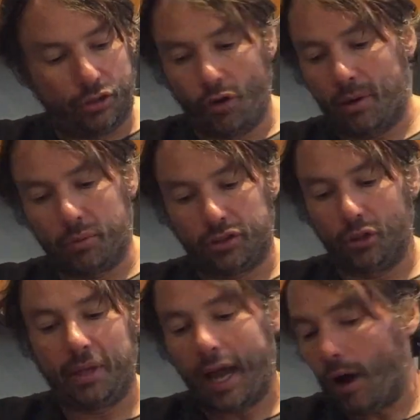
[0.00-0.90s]
jury will
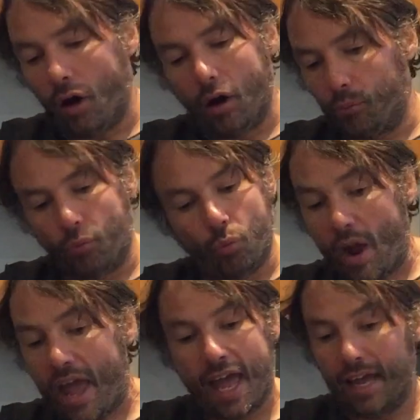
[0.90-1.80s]
still be out on
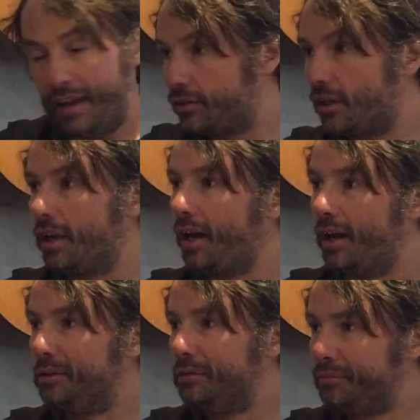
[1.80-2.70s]
where it's going to go.